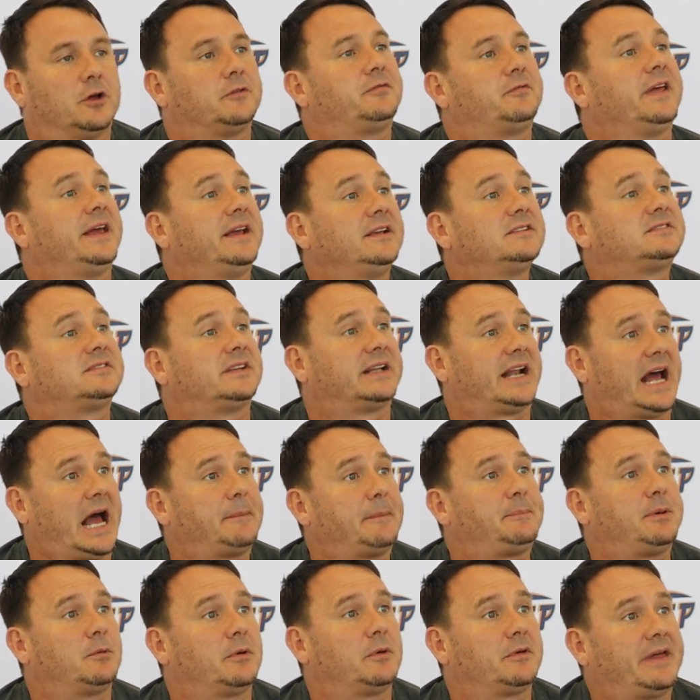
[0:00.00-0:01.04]
good things that
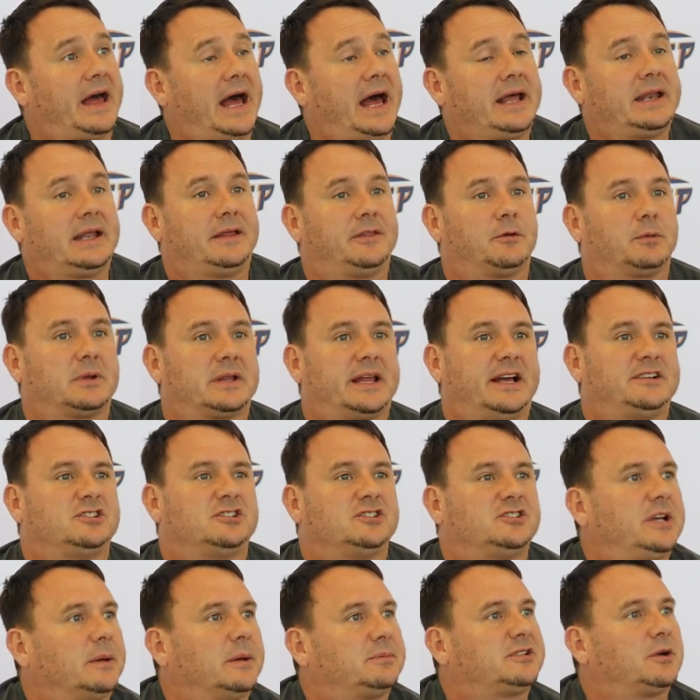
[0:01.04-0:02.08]
happened with that and the
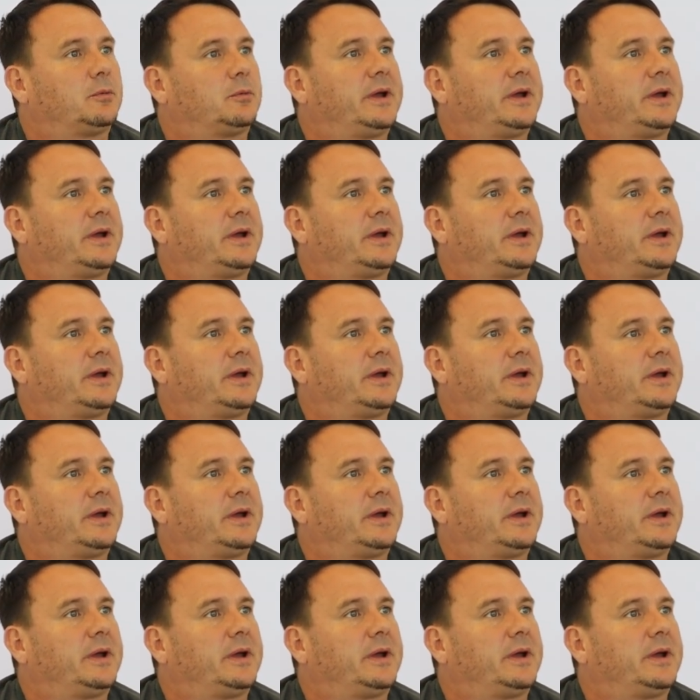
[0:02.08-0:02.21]
relationships